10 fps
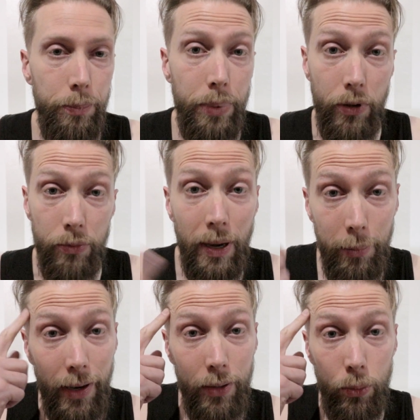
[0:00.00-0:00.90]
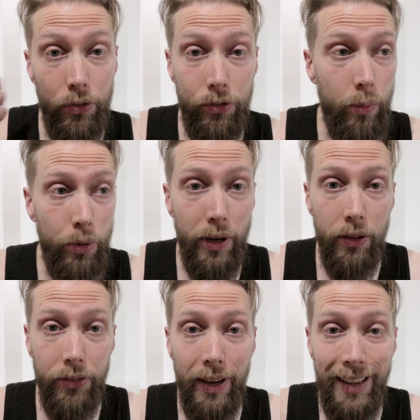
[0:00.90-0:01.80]
Because my mind was somewhere
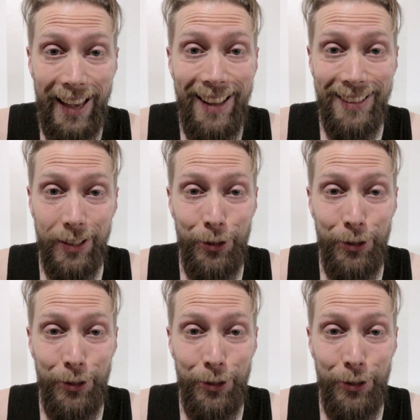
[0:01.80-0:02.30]
else and I can't